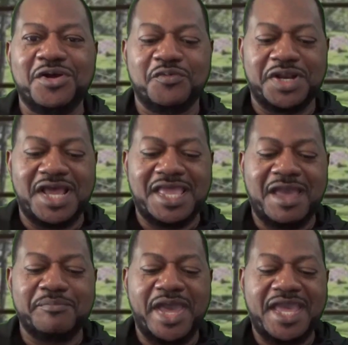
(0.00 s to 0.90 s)
and when I
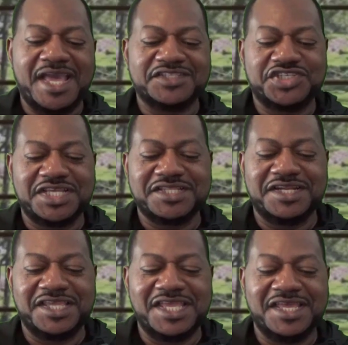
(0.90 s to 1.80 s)
got back, I checked it
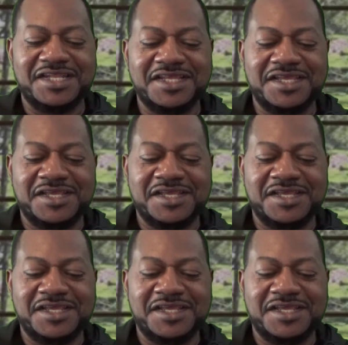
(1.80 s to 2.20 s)
again.